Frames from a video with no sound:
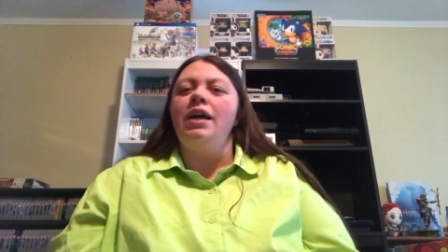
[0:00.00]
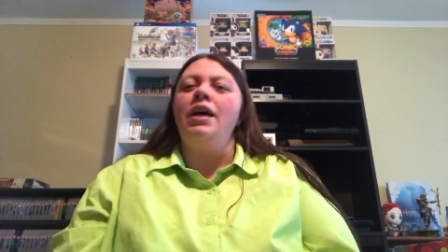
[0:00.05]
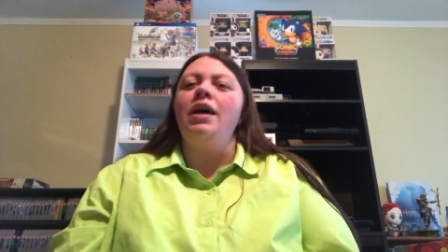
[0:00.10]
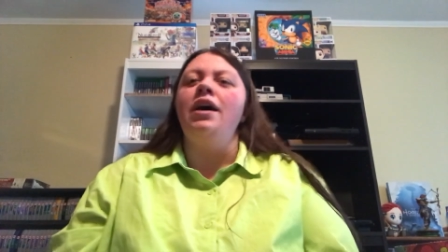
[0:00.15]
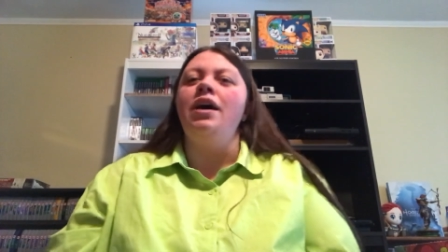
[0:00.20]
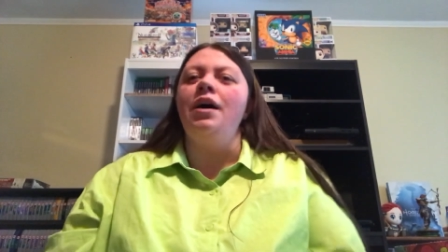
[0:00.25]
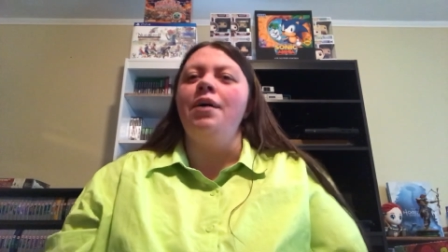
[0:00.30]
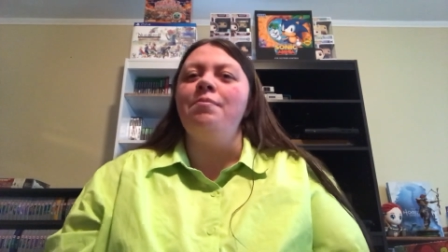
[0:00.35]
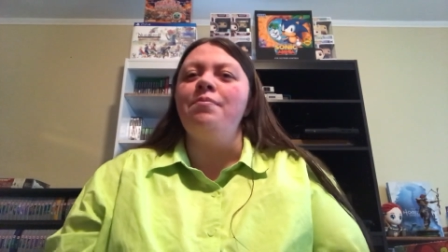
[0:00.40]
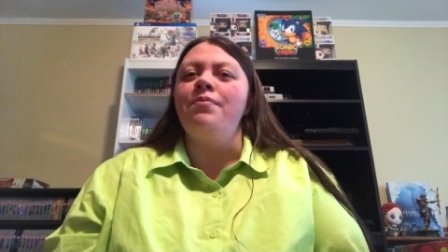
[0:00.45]

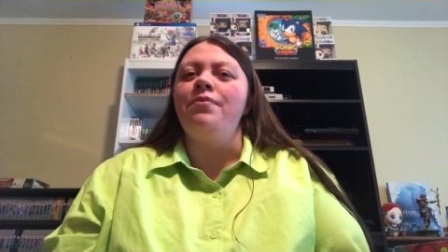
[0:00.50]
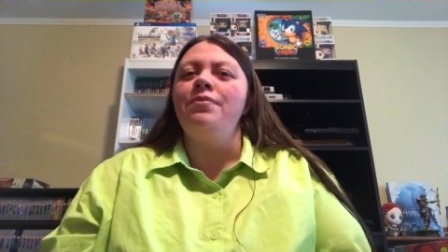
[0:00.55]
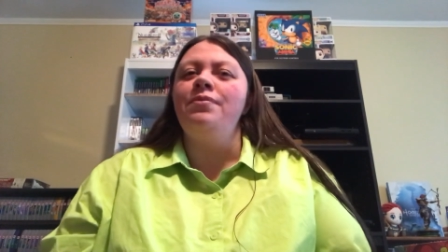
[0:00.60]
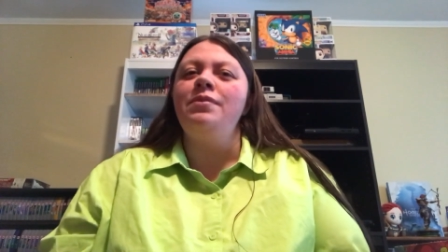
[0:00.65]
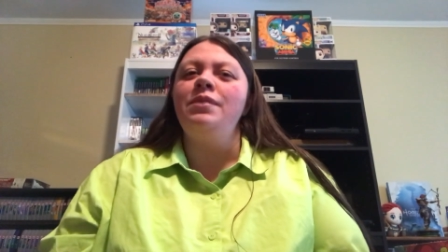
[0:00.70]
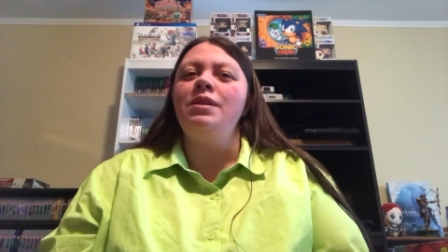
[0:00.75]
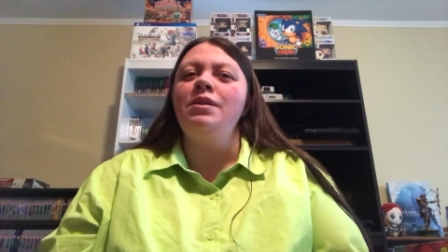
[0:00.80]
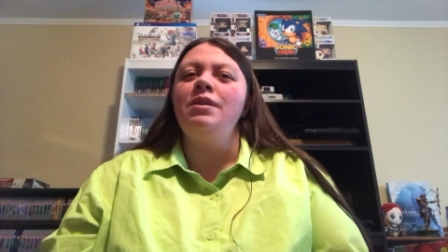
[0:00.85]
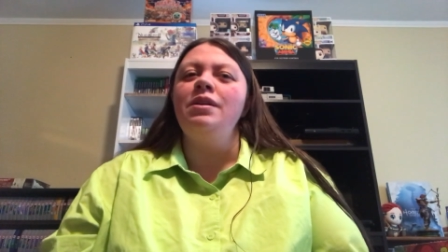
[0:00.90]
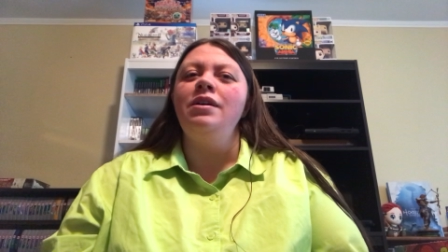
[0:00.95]
But
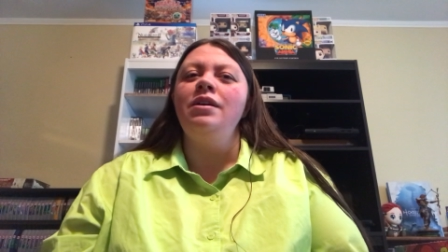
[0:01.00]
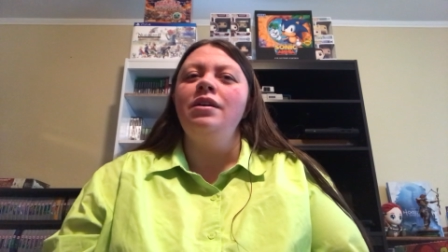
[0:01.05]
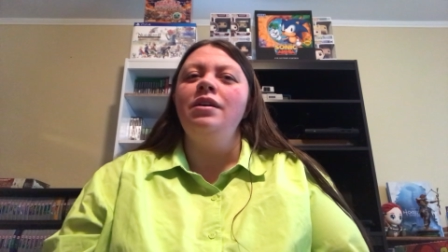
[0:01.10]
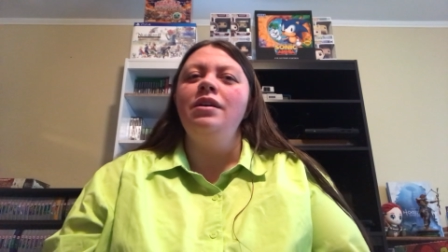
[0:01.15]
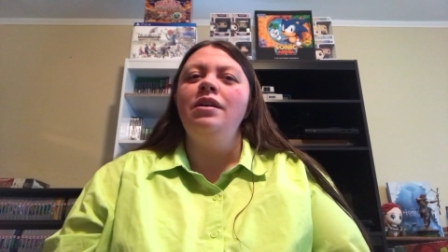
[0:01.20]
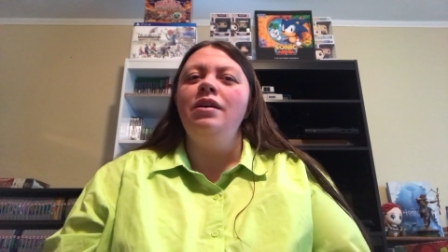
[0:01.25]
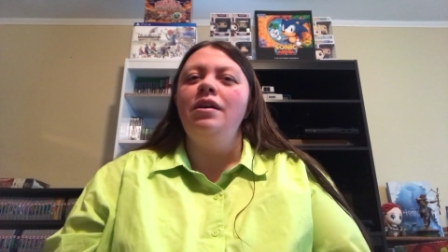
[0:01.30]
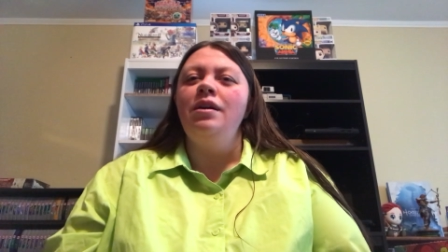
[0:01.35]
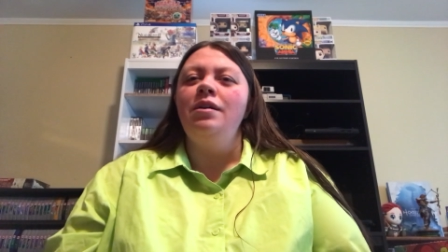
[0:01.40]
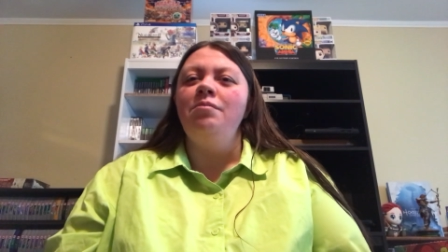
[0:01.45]

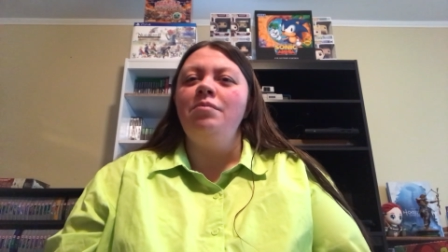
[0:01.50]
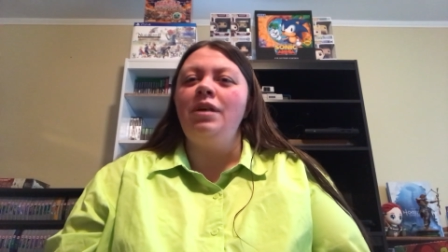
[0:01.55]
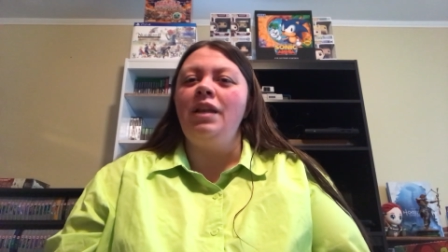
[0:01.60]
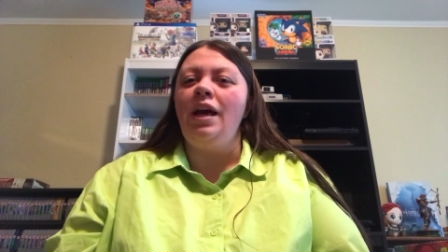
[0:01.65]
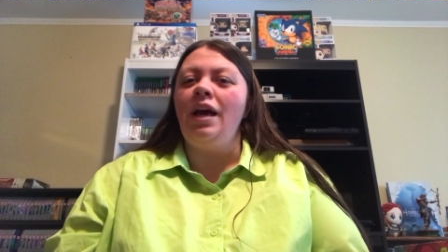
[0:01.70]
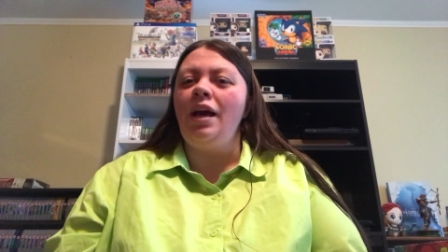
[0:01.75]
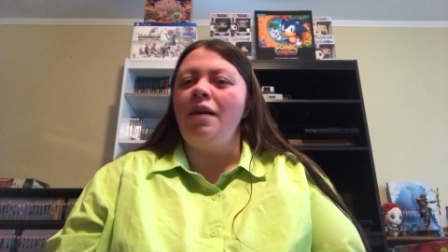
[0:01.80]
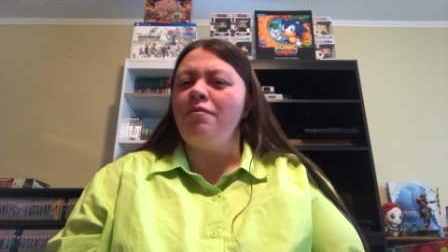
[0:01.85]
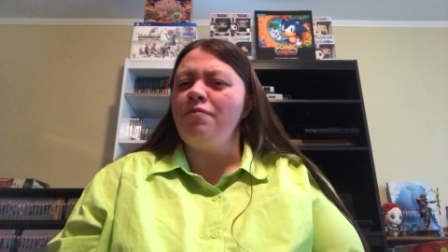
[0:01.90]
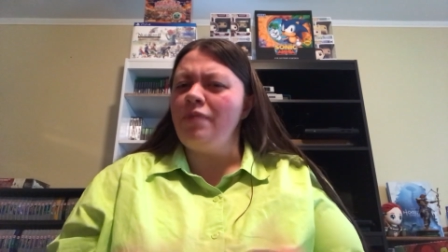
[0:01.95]

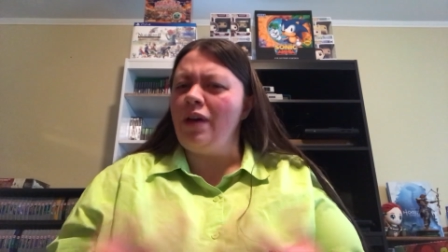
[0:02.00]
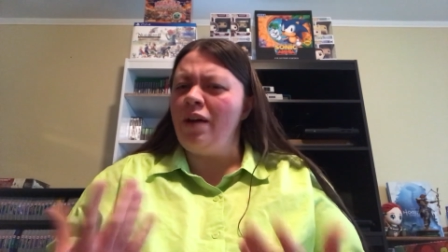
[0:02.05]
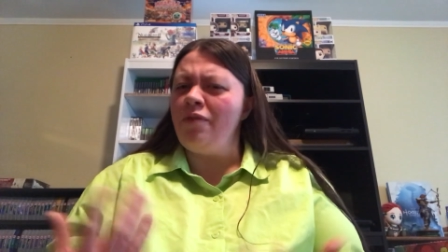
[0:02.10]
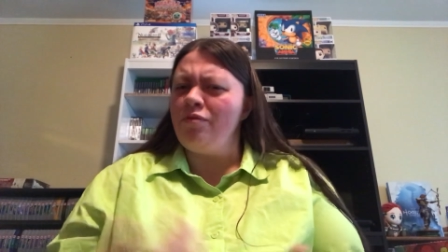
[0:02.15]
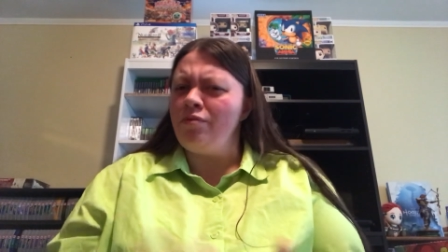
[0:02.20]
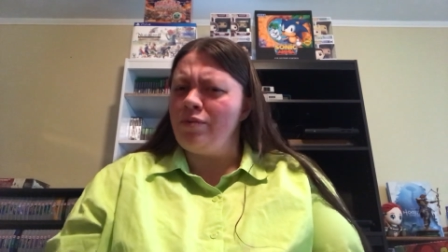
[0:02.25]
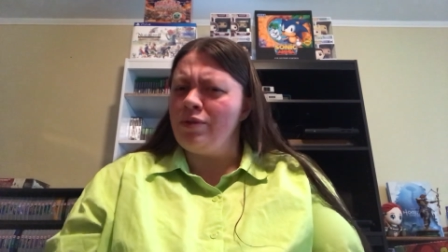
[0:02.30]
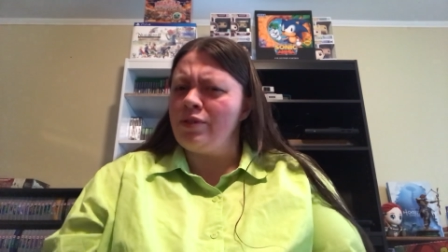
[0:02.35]
I